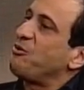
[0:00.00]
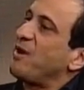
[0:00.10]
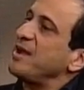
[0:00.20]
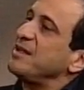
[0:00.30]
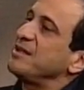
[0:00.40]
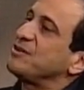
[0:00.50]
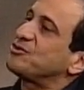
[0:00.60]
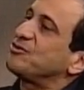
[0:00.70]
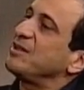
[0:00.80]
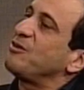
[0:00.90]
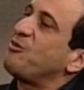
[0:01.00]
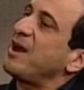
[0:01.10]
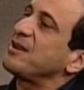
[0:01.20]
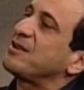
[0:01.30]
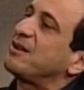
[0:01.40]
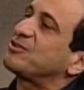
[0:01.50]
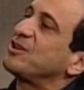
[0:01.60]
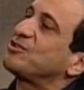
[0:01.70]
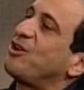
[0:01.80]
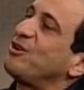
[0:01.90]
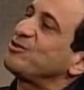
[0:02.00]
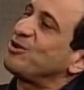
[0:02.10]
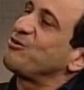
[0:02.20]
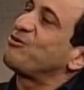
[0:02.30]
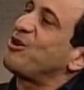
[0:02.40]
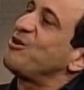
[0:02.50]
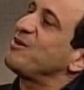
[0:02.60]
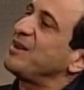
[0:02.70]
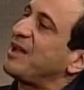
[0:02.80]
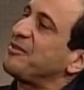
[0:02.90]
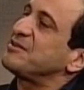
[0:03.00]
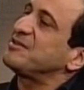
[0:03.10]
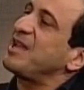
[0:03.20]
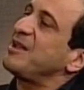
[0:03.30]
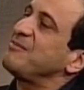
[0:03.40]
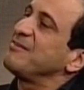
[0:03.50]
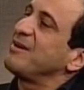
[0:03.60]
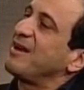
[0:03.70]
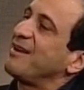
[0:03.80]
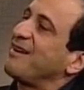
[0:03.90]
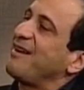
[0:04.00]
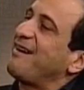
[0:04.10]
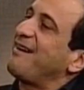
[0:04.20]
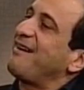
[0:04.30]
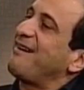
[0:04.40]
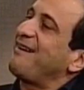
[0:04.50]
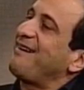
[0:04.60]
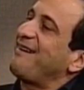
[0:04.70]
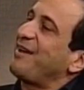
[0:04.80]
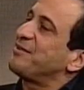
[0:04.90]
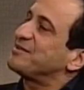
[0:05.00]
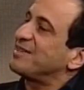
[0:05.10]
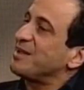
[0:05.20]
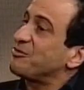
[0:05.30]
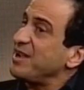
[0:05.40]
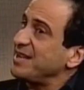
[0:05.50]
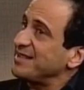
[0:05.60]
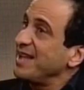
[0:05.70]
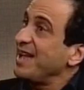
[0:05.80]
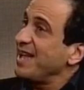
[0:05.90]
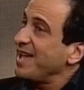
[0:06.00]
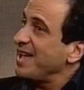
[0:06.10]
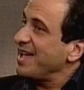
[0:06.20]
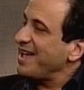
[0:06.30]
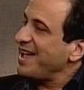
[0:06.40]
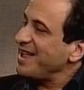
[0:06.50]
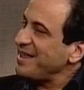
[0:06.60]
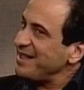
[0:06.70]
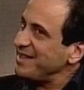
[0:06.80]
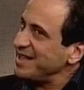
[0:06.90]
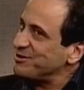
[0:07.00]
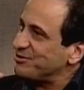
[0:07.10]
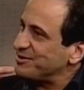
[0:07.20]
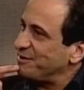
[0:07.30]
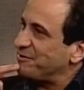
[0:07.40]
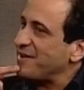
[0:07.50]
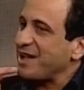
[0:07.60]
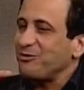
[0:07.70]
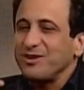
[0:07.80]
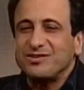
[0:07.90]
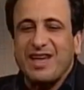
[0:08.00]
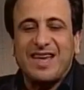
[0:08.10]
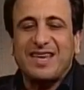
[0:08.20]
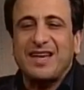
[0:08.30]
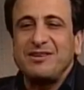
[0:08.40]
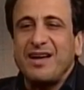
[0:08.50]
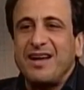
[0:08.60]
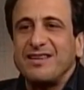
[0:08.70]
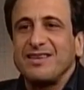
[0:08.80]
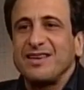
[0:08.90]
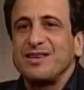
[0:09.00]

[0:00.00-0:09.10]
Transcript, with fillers: wine industry, the wine culture is also growing at the same uh, at the same rate. Another interesting fact, which I cannot